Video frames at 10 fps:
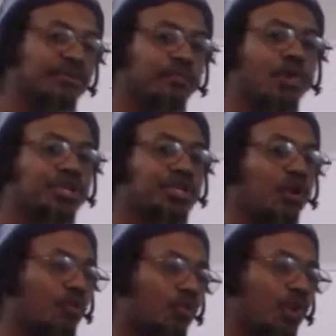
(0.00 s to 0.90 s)
important to
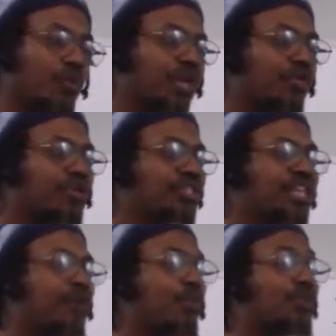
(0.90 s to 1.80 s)
note, when we were here in the
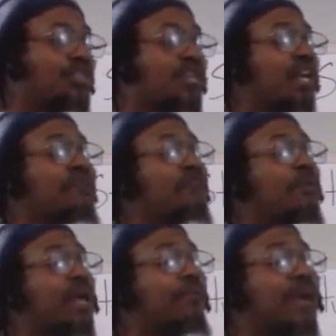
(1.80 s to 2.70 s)
state, we would study
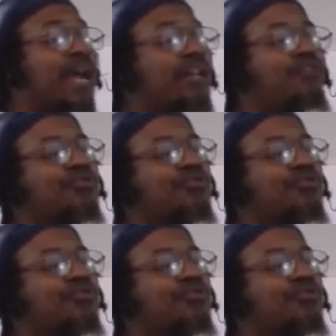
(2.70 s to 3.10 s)
from al-Albani